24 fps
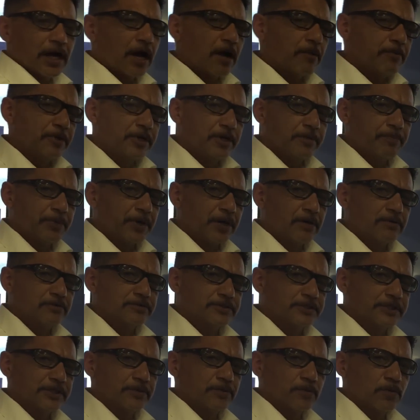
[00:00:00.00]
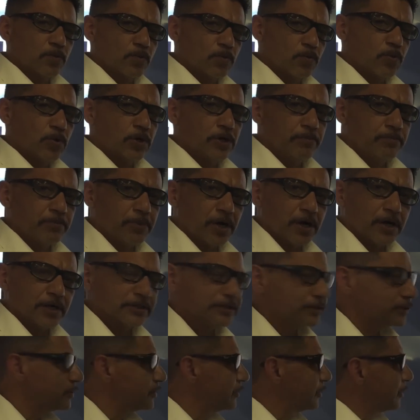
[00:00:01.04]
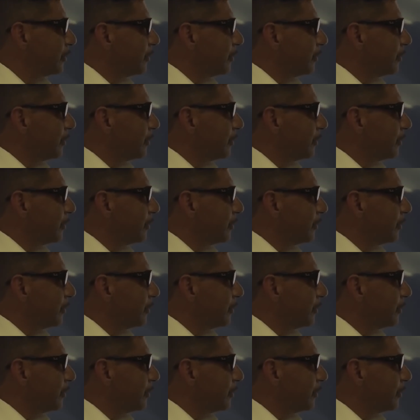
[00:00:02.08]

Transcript: how many pounds in 1 box?